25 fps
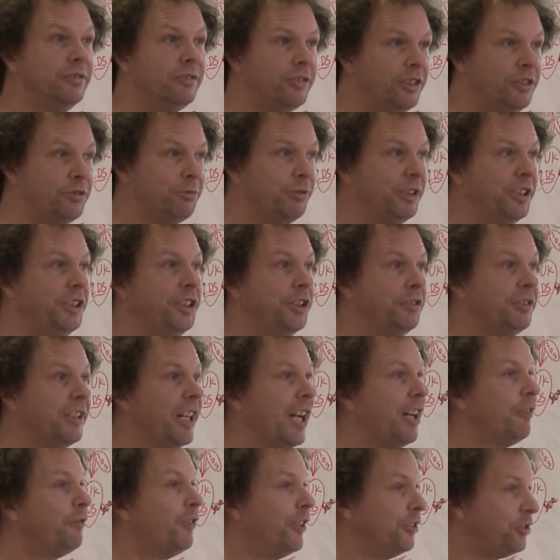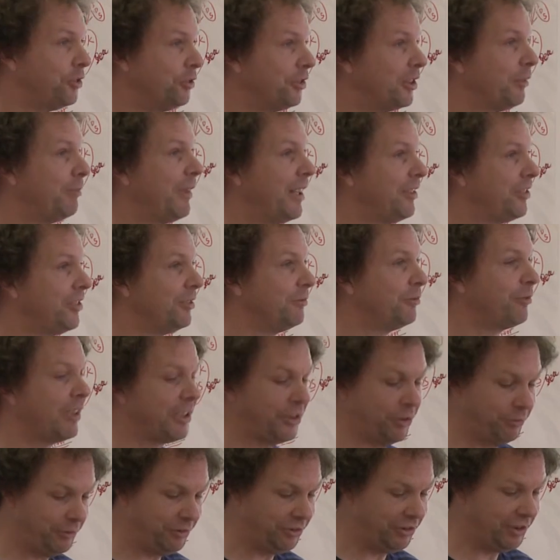Since we're in the UK, I thought I'd talk about some
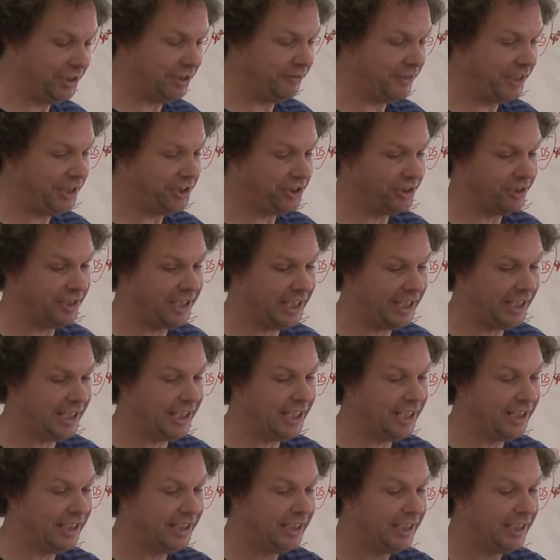grassroots innovation here.